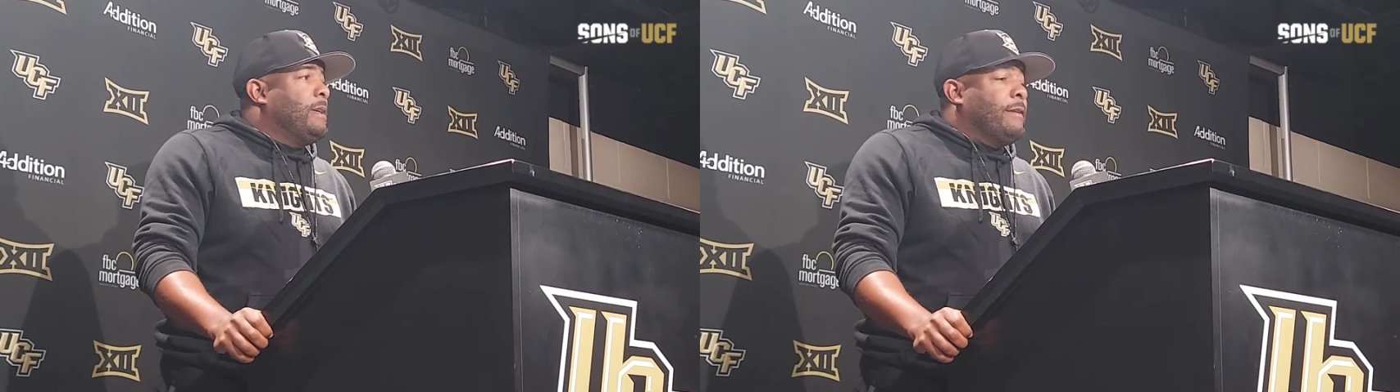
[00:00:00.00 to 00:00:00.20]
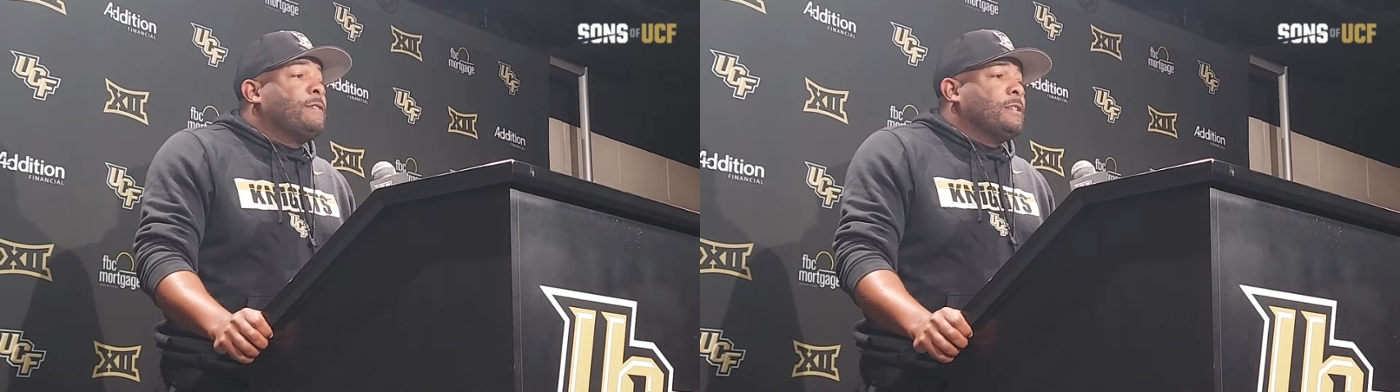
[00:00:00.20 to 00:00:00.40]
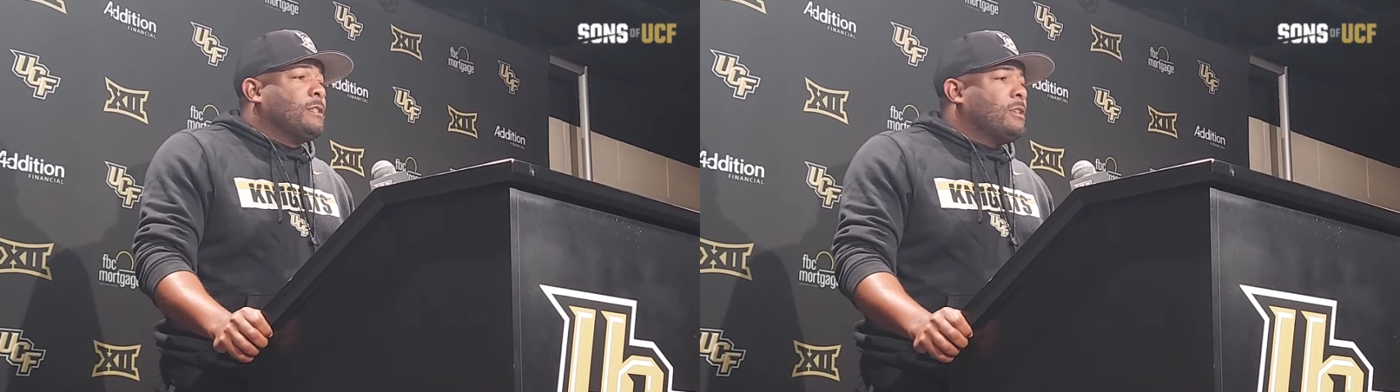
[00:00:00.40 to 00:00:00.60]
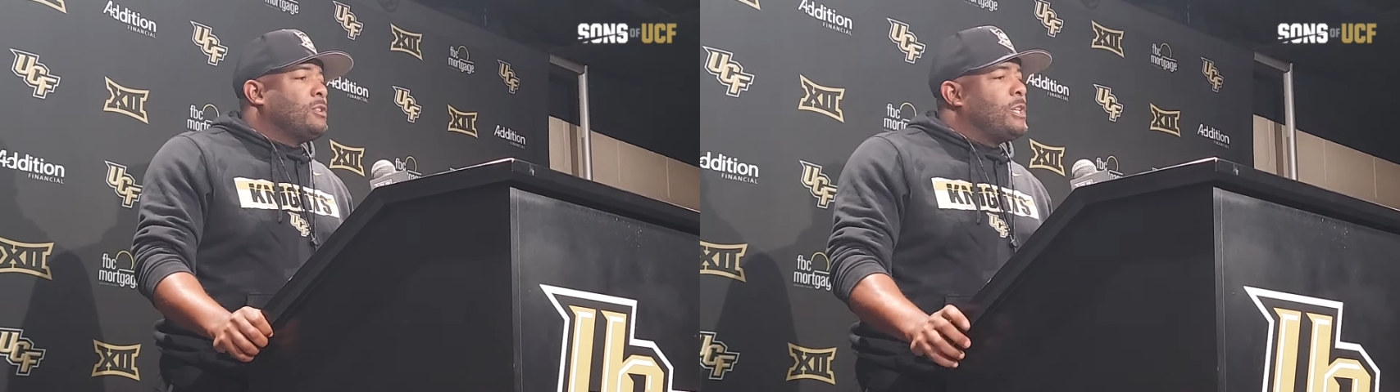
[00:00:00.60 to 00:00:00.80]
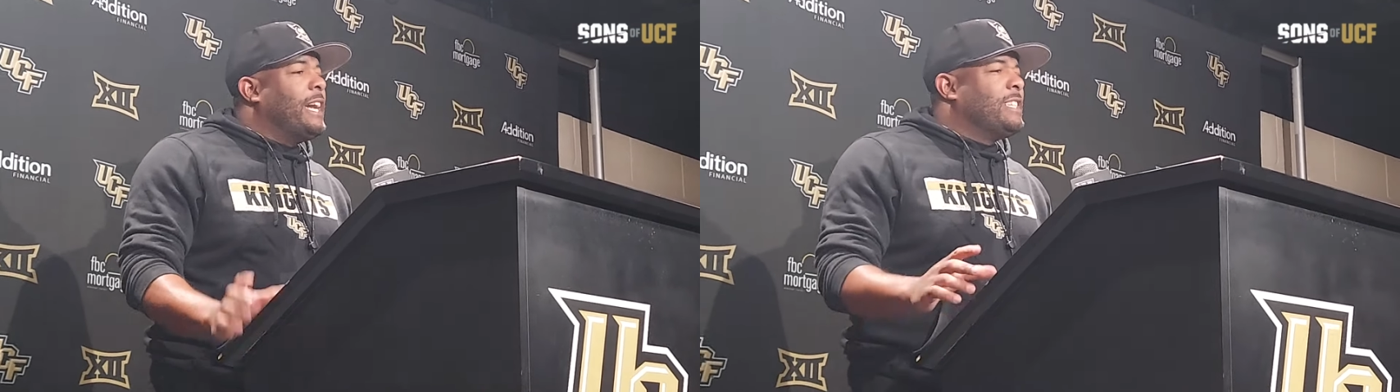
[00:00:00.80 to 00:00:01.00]
the emphasis has
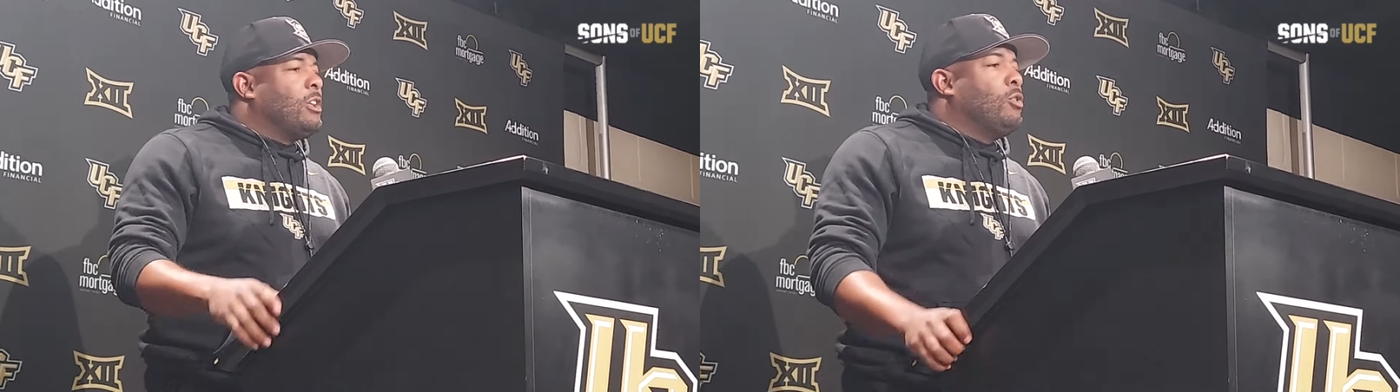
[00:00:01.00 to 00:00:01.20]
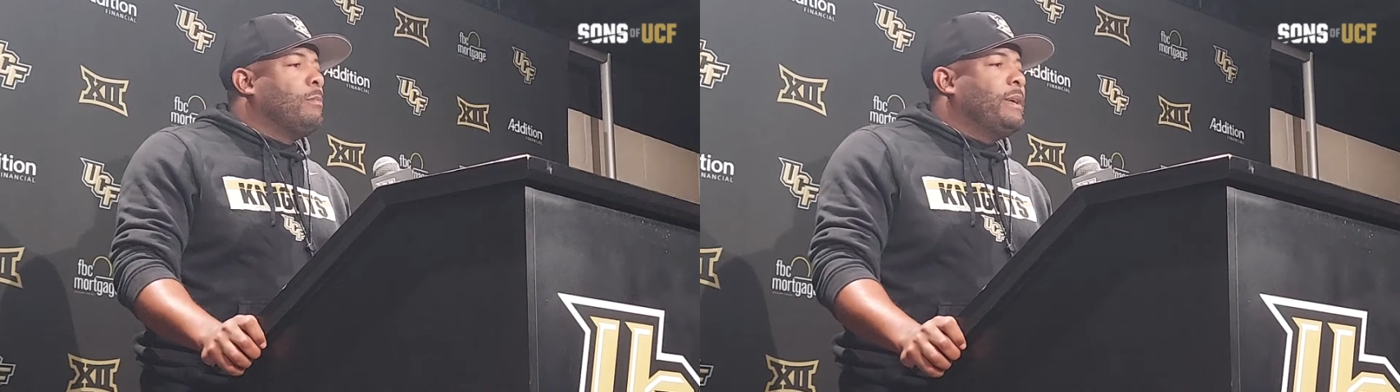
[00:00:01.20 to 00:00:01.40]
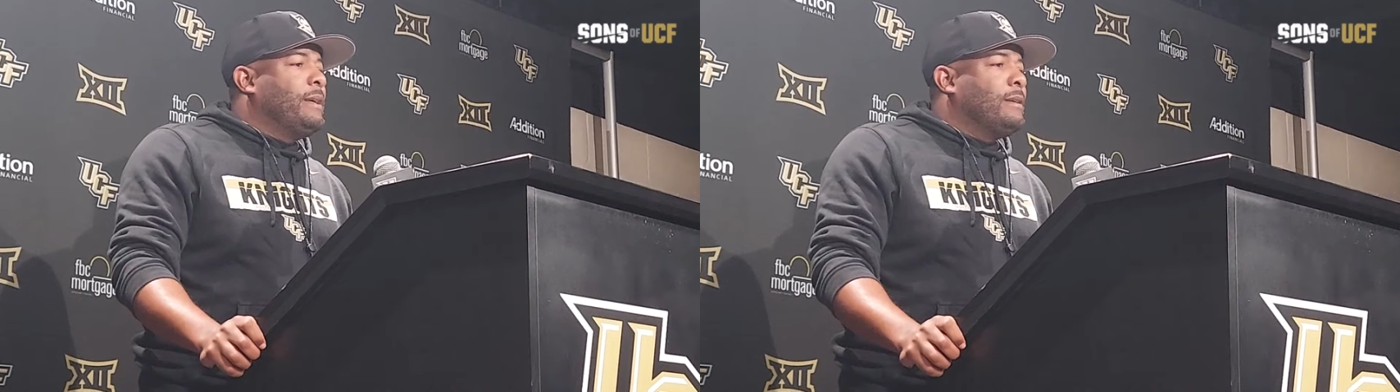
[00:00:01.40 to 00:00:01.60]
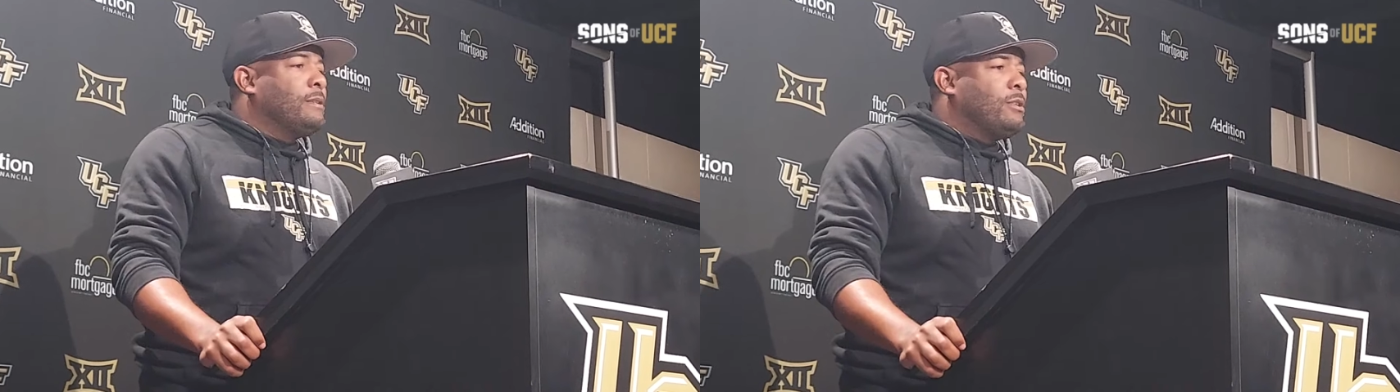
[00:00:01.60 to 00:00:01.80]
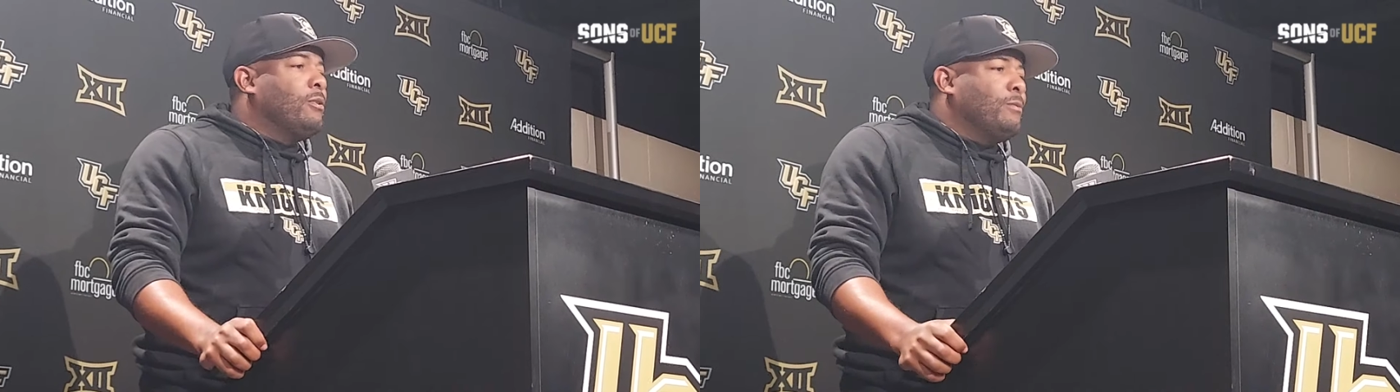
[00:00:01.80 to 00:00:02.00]
changed a little
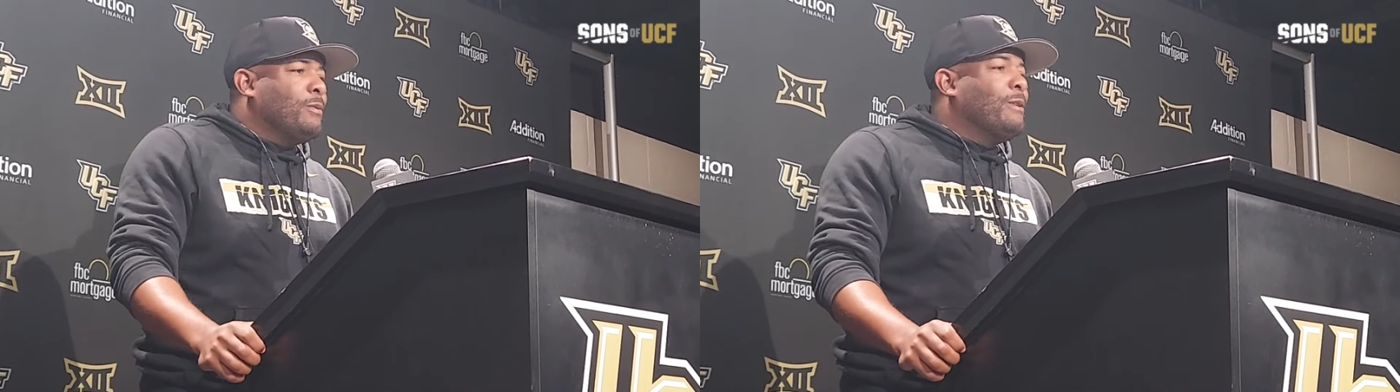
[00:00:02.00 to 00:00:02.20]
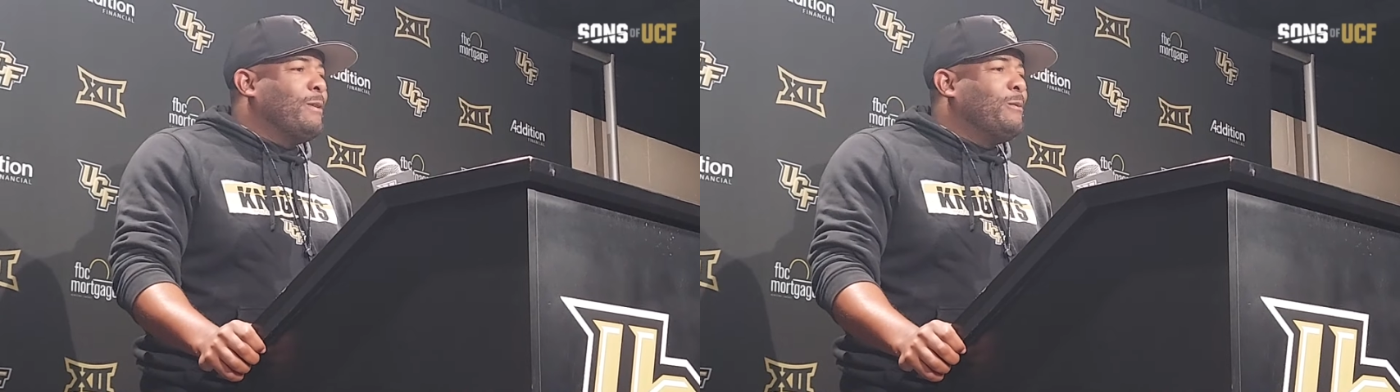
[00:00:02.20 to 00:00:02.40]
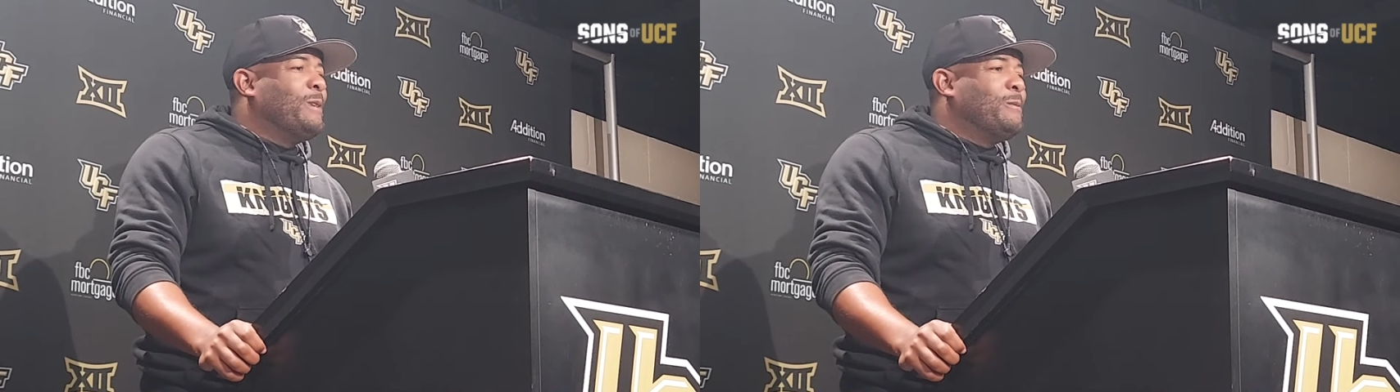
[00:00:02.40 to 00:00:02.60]
bit, so you know we,